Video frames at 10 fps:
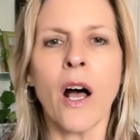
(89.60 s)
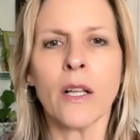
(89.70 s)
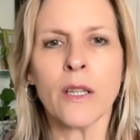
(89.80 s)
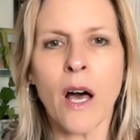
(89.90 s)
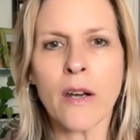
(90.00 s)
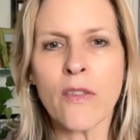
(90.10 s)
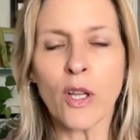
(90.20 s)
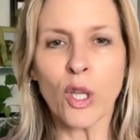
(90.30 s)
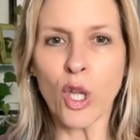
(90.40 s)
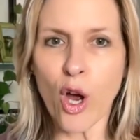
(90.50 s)
a lot of the
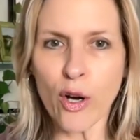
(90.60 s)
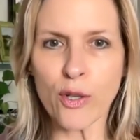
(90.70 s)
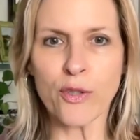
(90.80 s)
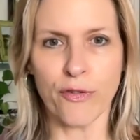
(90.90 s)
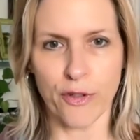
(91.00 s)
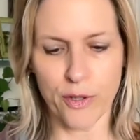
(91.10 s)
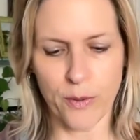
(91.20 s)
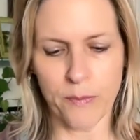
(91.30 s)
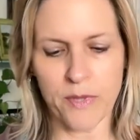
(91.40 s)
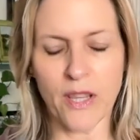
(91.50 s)
large
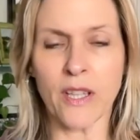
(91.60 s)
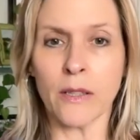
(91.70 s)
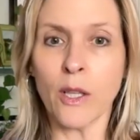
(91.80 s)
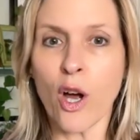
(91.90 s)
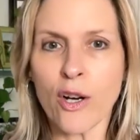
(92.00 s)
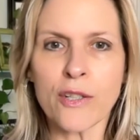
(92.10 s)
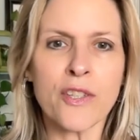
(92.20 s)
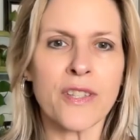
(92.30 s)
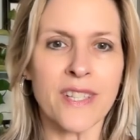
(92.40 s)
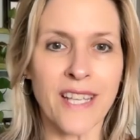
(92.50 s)
firms, the large
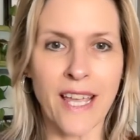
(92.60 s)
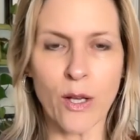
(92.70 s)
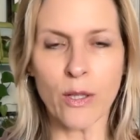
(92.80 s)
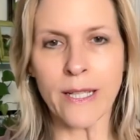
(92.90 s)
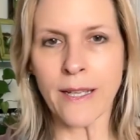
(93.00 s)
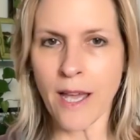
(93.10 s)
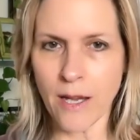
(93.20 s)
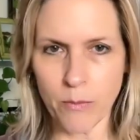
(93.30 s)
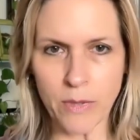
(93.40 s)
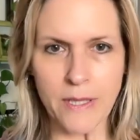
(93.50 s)
scale
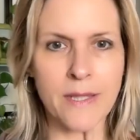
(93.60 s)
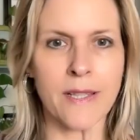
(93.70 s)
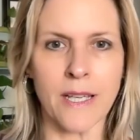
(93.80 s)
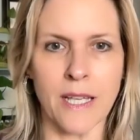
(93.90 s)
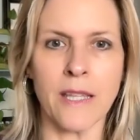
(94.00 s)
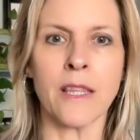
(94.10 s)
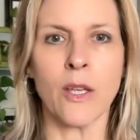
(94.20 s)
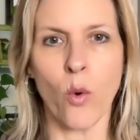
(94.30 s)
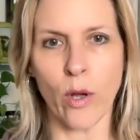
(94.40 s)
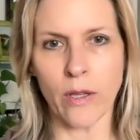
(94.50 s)
incumbents in
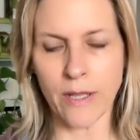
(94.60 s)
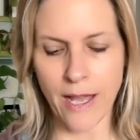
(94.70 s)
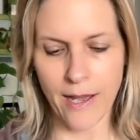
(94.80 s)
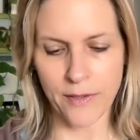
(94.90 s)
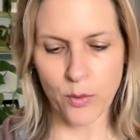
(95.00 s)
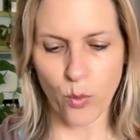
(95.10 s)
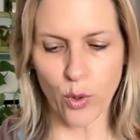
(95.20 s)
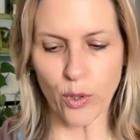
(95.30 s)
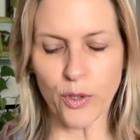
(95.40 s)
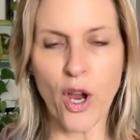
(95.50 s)
the oil and gas
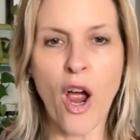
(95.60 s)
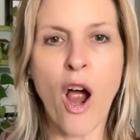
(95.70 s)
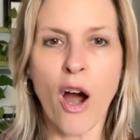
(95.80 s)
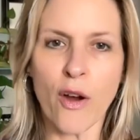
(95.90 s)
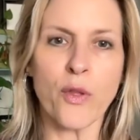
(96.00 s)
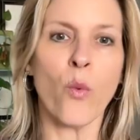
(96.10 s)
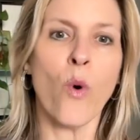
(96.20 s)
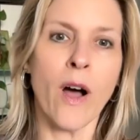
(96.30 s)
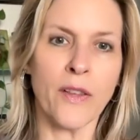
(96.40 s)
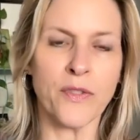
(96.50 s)
world, are the
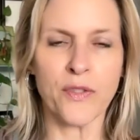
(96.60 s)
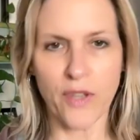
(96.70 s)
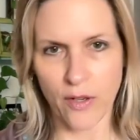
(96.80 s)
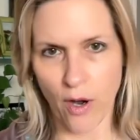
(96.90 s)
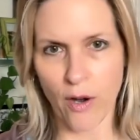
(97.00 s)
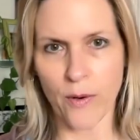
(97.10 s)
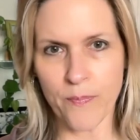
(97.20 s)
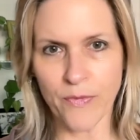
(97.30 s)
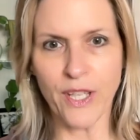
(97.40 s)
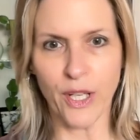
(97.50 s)
ones that are,
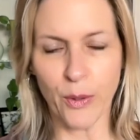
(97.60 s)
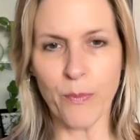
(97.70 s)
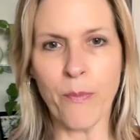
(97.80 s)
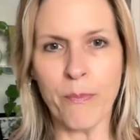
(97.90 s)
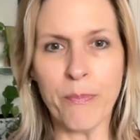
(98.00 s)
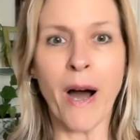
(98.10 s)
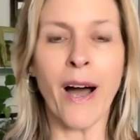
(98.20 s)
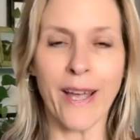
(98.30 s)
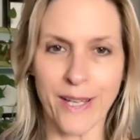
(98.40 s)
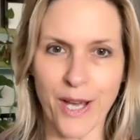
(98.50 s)

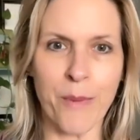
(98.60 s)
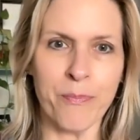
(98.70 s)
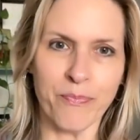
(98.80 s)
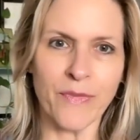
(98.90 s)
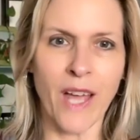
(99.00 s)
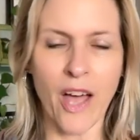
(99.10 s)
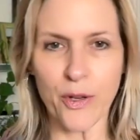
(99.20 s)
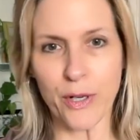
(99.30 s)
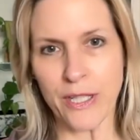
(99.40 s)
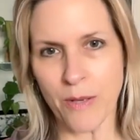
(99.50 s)
buying up
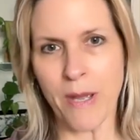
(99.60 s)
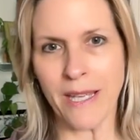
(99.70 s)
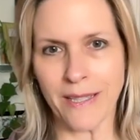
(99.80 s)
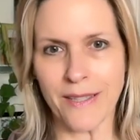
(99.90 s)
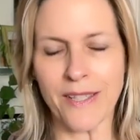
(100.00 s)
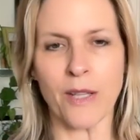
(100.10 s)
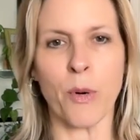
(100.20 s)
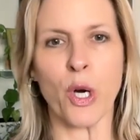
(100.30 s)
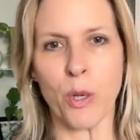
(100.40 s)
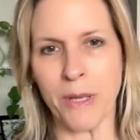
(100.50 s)
other independents in the
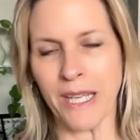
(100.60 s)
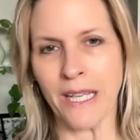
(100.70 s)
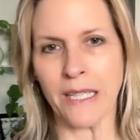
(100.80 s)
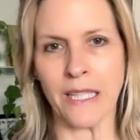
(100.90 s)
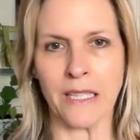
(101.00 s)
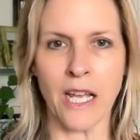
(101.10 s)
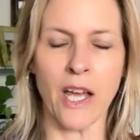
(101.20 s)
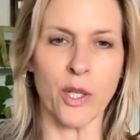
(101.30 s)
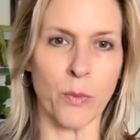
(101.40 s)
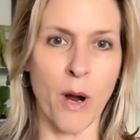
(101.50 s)
Permian and
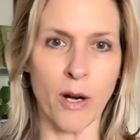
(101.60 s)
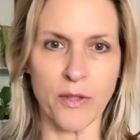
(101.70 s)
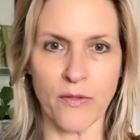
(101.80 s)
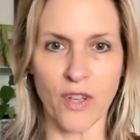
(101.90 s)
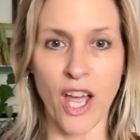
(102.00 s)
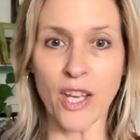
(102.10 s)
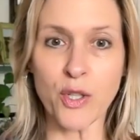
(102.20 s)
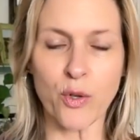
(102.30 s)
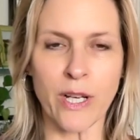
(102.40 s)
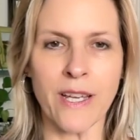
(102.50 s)
other parts of the
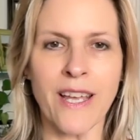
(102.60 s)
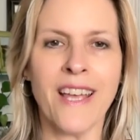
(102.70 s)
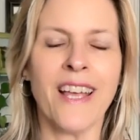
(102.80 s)
country.